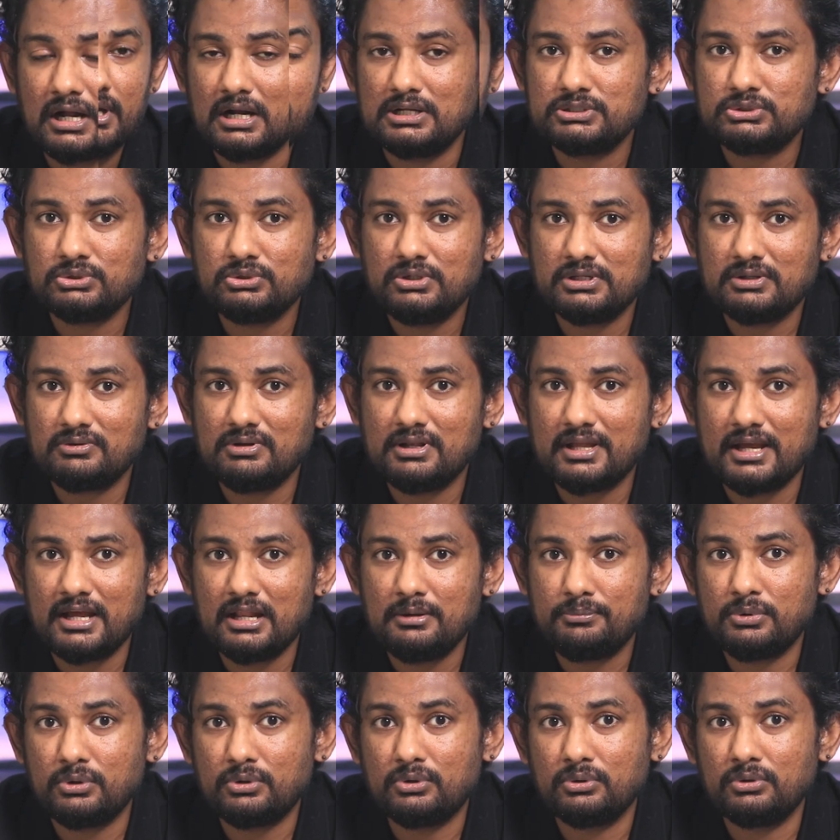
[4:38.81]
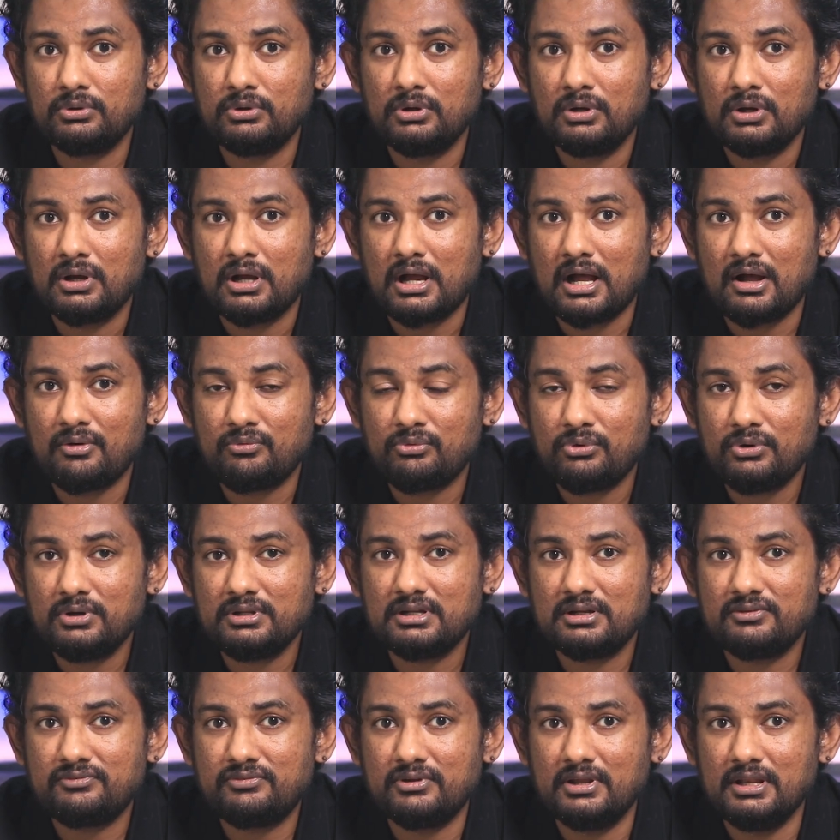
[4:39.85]
Also, it will help you to avoid
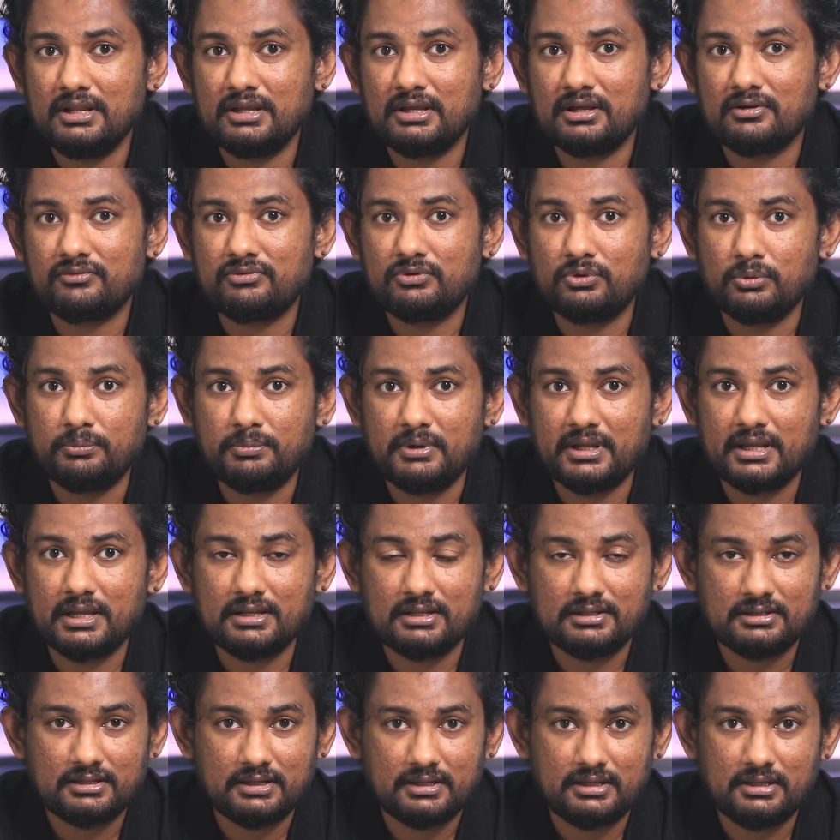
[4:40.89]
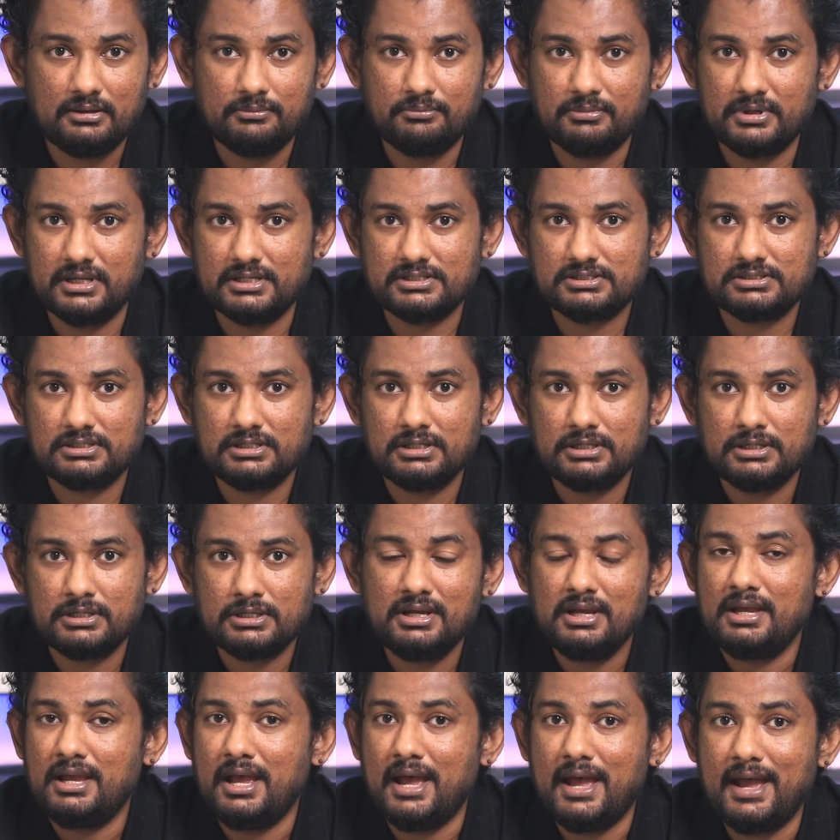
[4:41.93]
the feeling of duplicating the image,
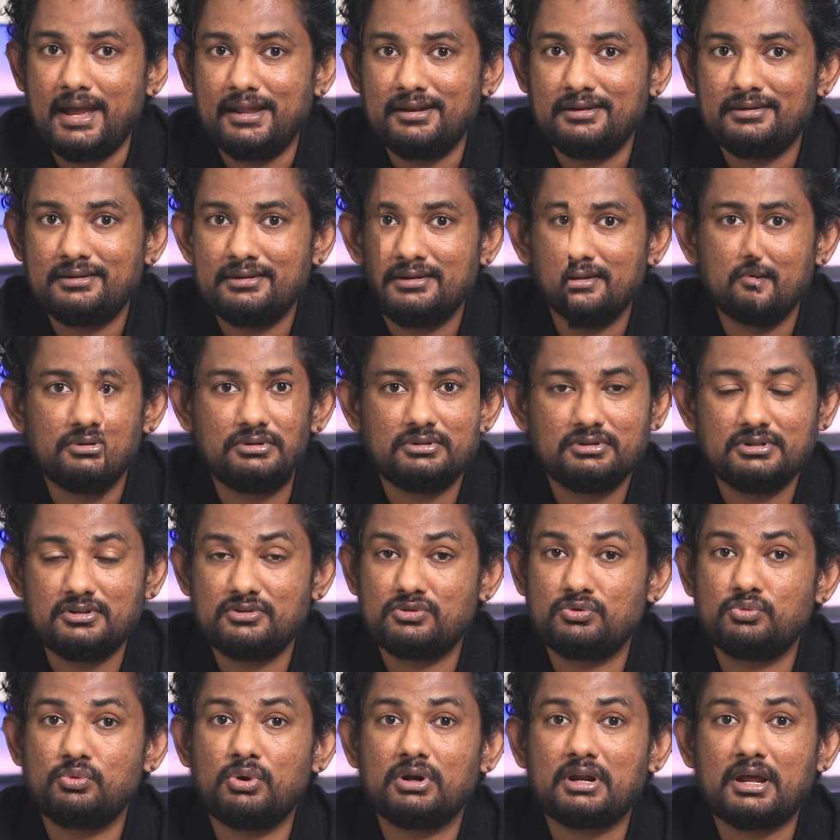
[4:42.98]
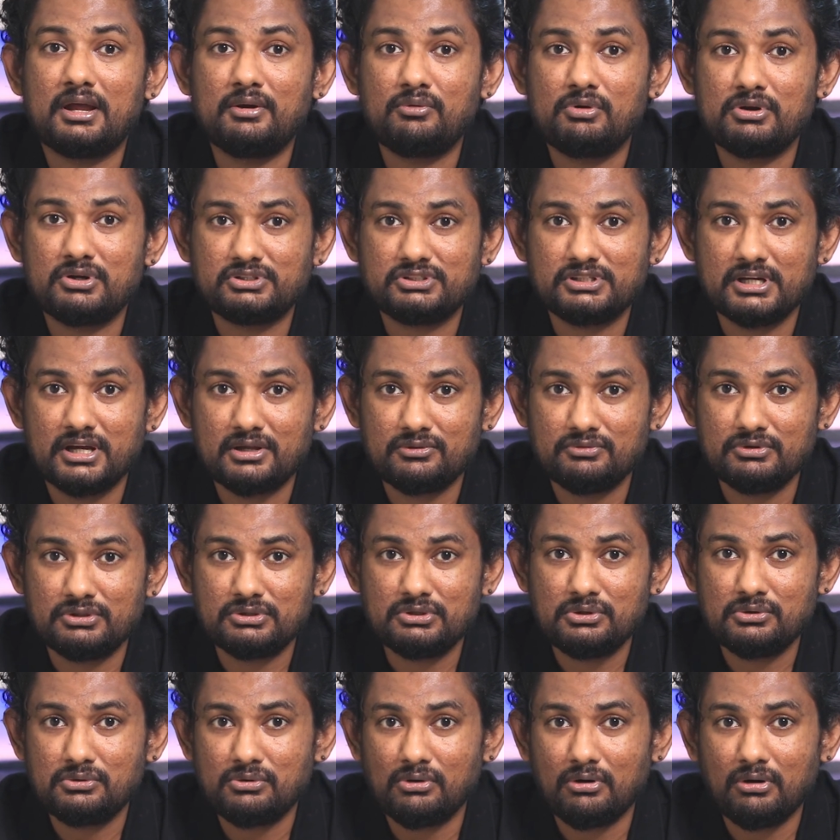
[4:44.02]
and this is what I want to share with
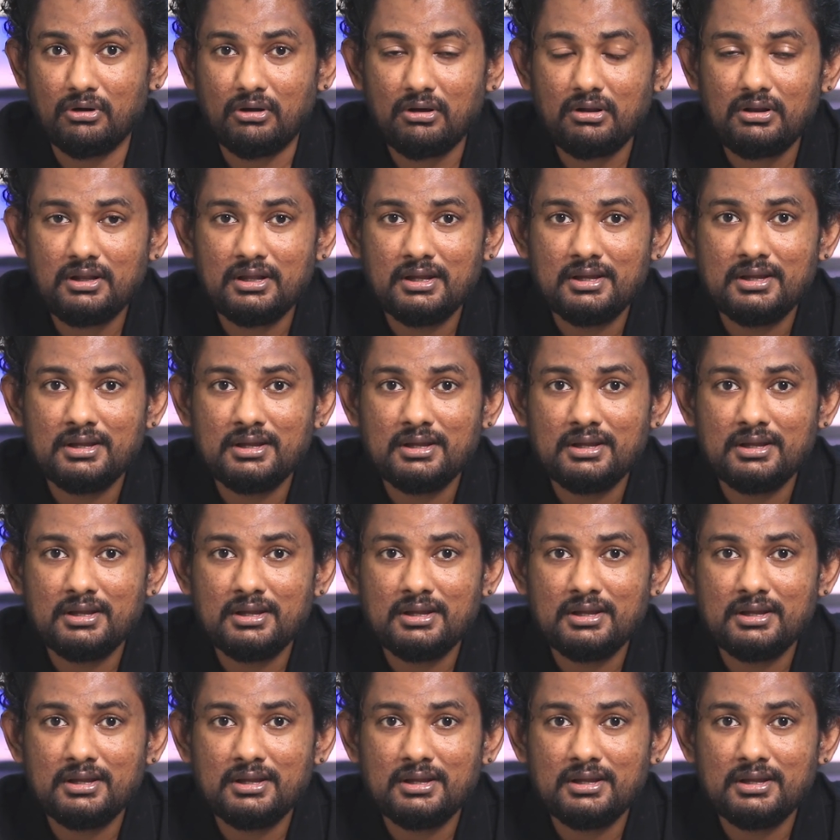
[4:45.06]
you all.